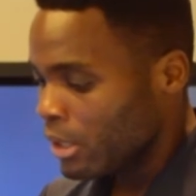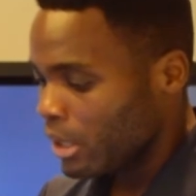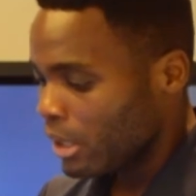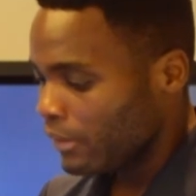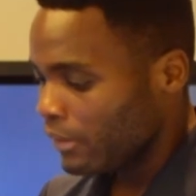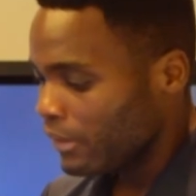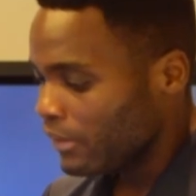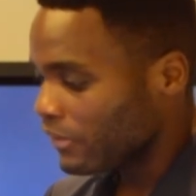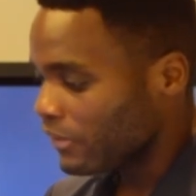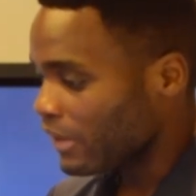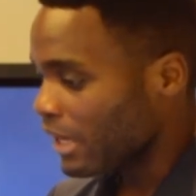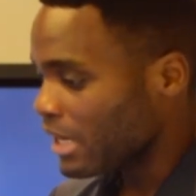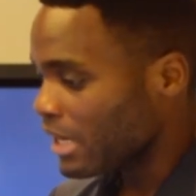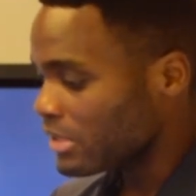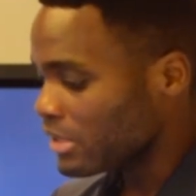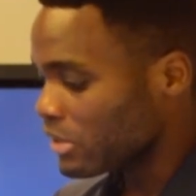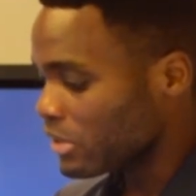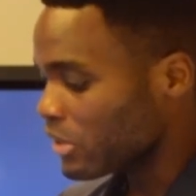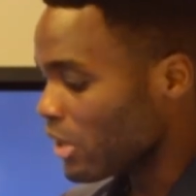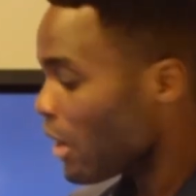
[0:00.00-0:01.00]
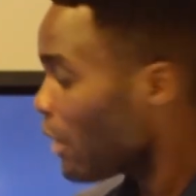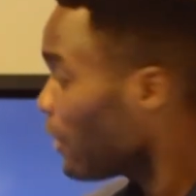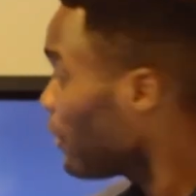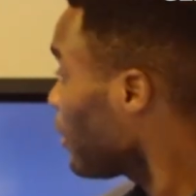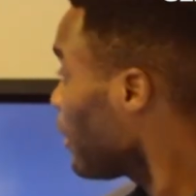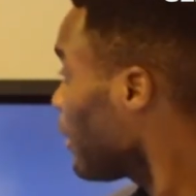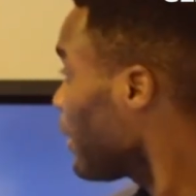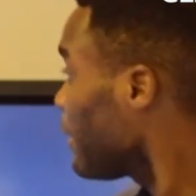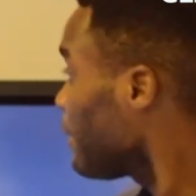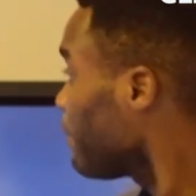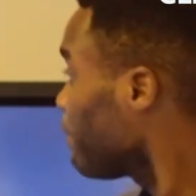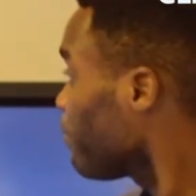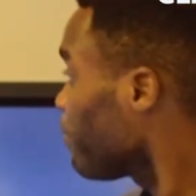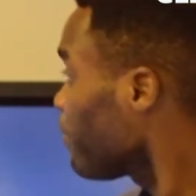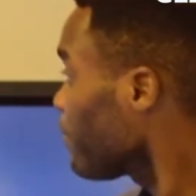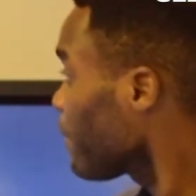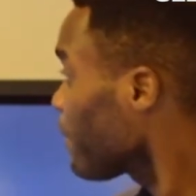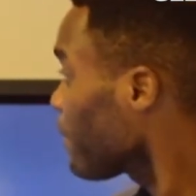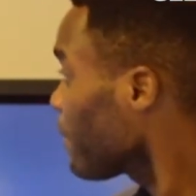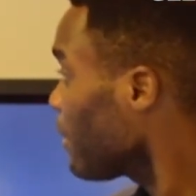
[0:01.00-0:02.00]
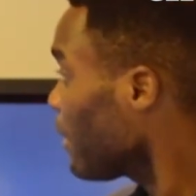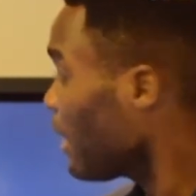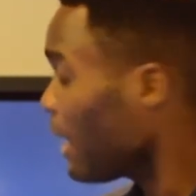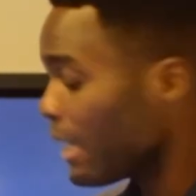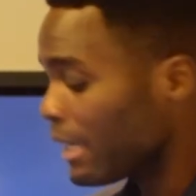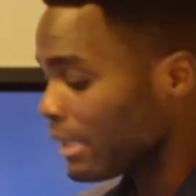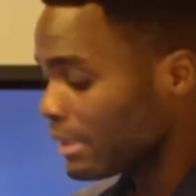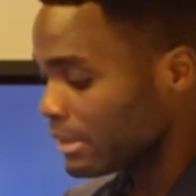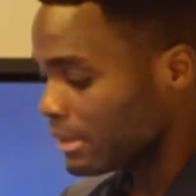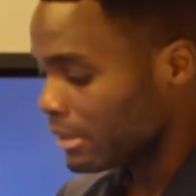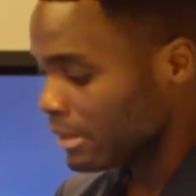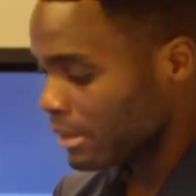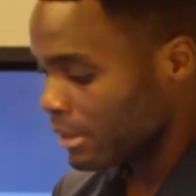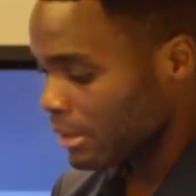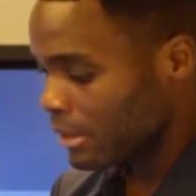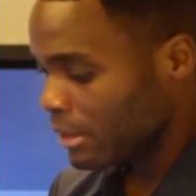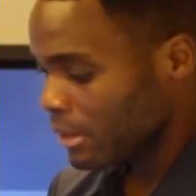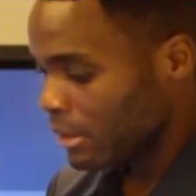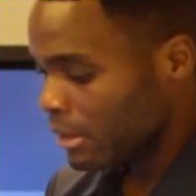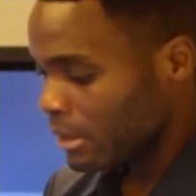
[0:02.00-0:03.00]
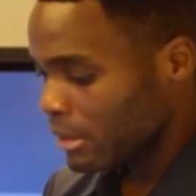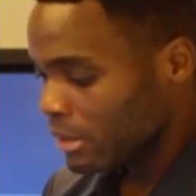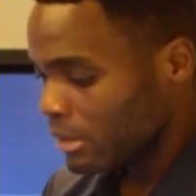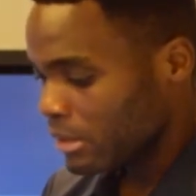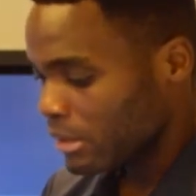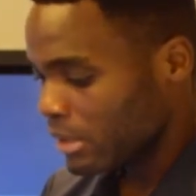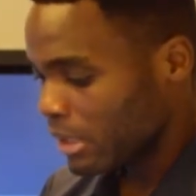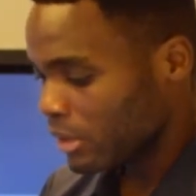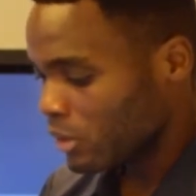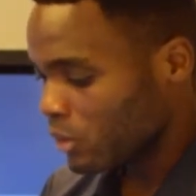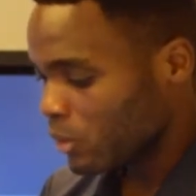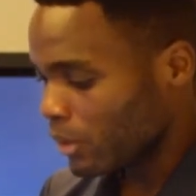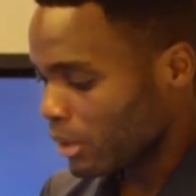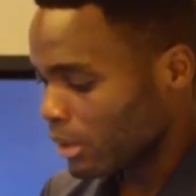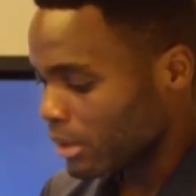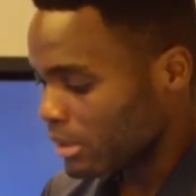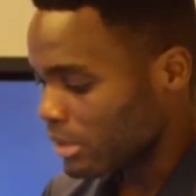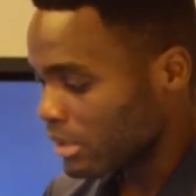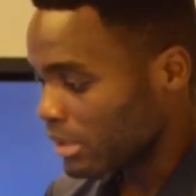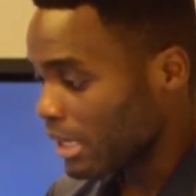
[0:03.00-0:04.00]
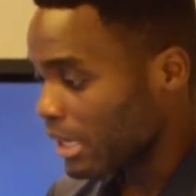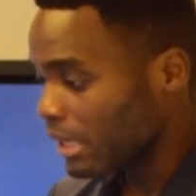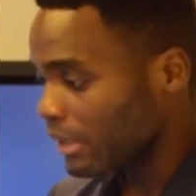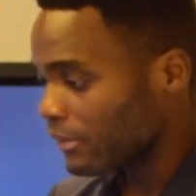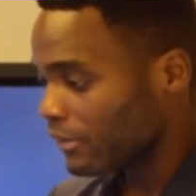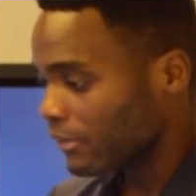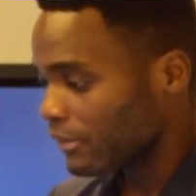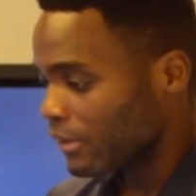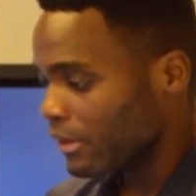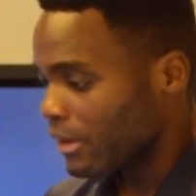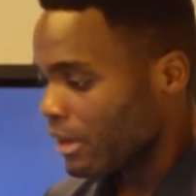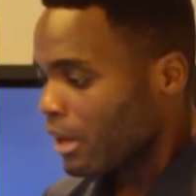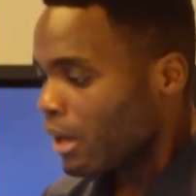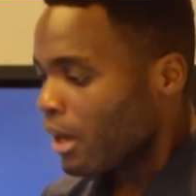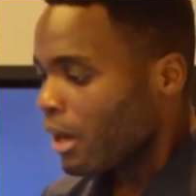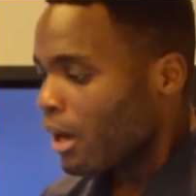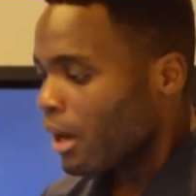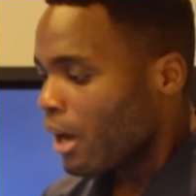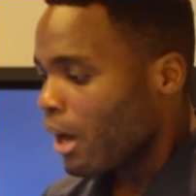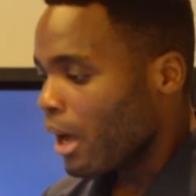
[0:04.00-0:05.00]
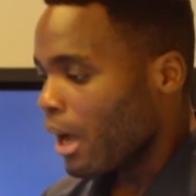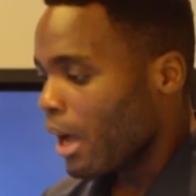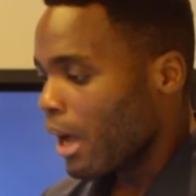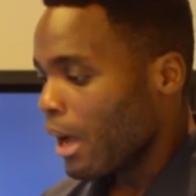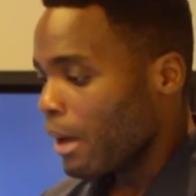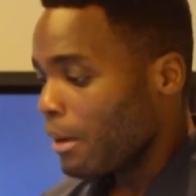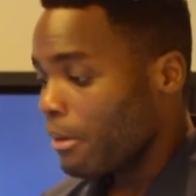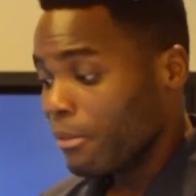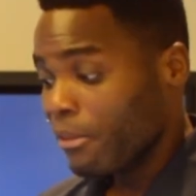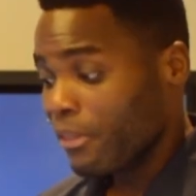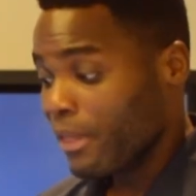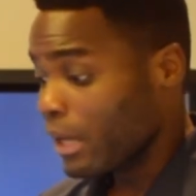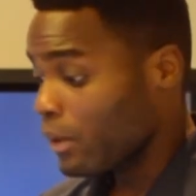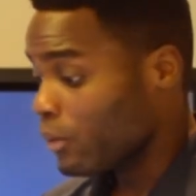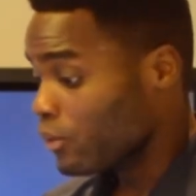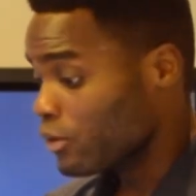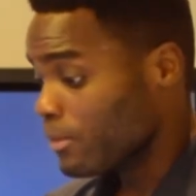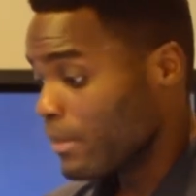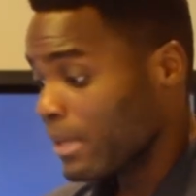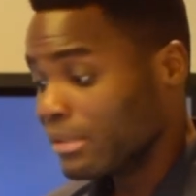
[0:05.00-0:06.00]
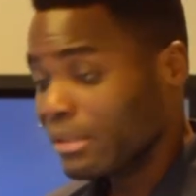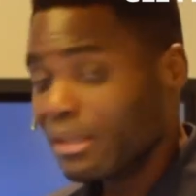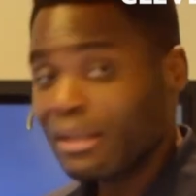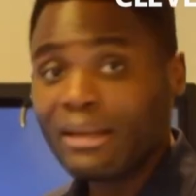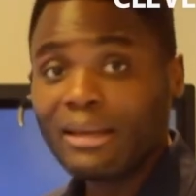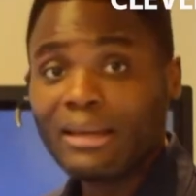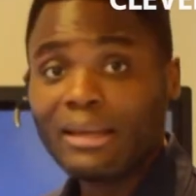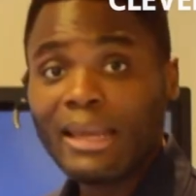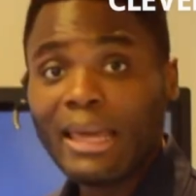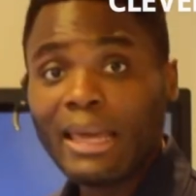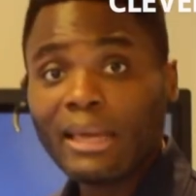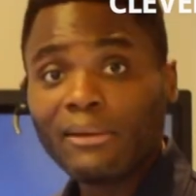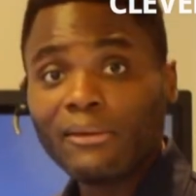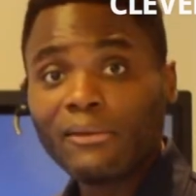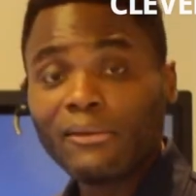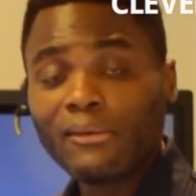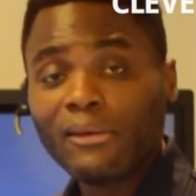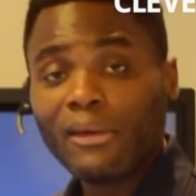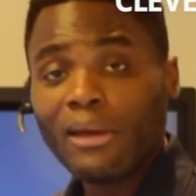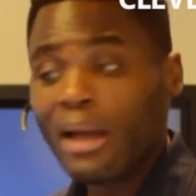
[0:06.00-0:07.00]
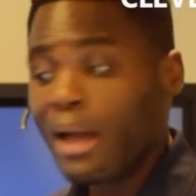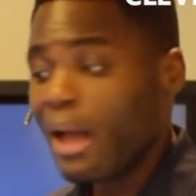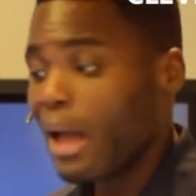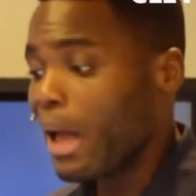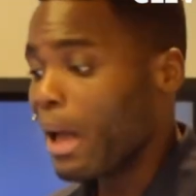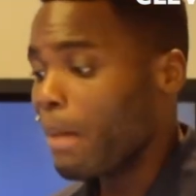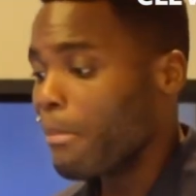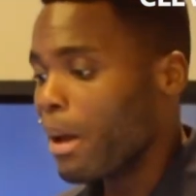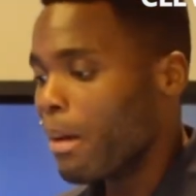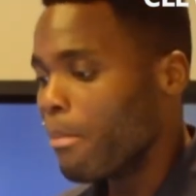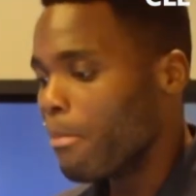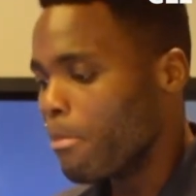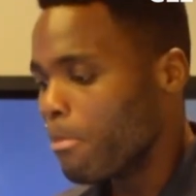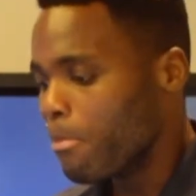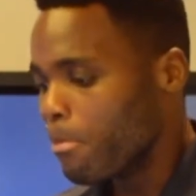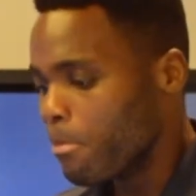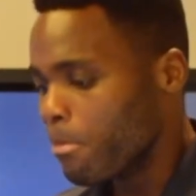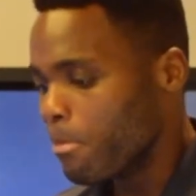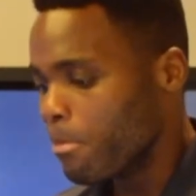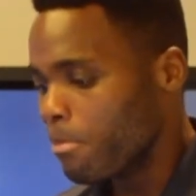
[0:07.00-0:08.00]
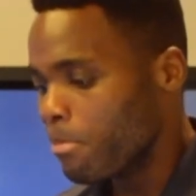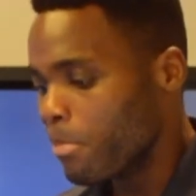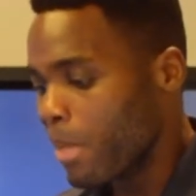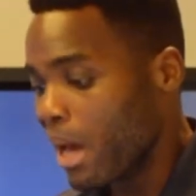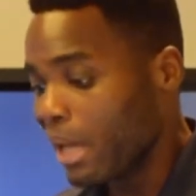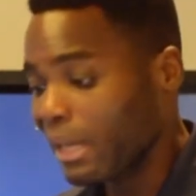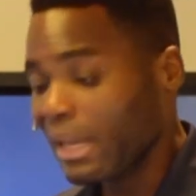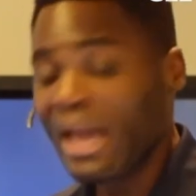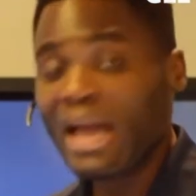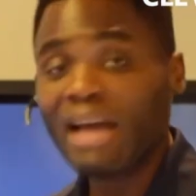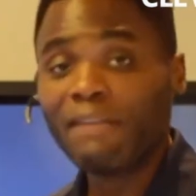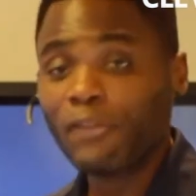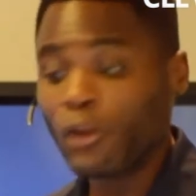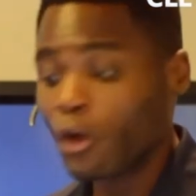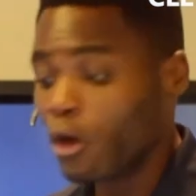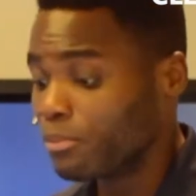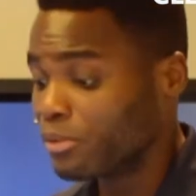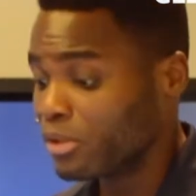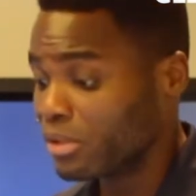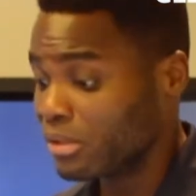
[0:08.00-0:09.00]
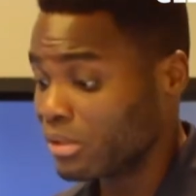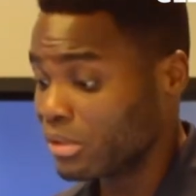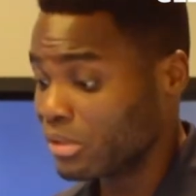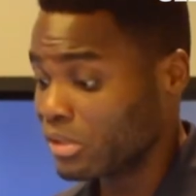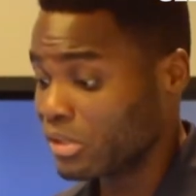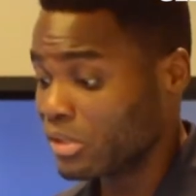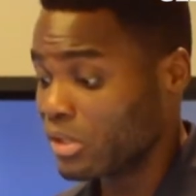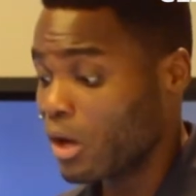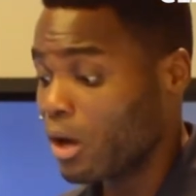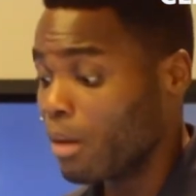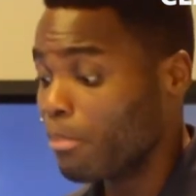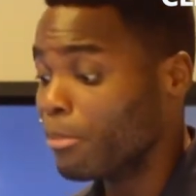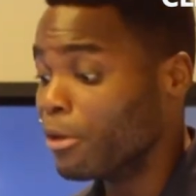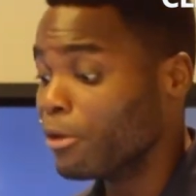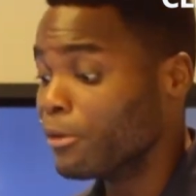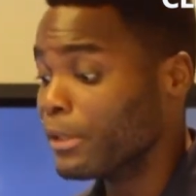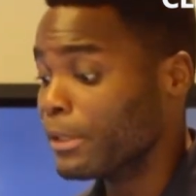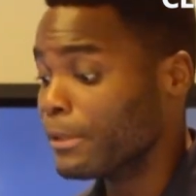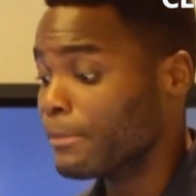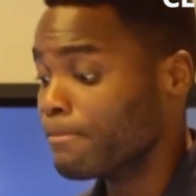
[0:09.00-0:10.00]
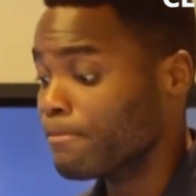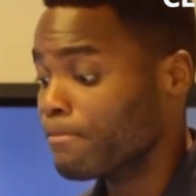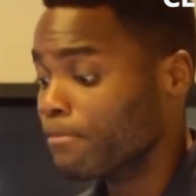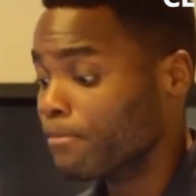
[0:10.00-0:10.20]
In this case, it's 098616. That automatically connects, and I have the option to start mirroring.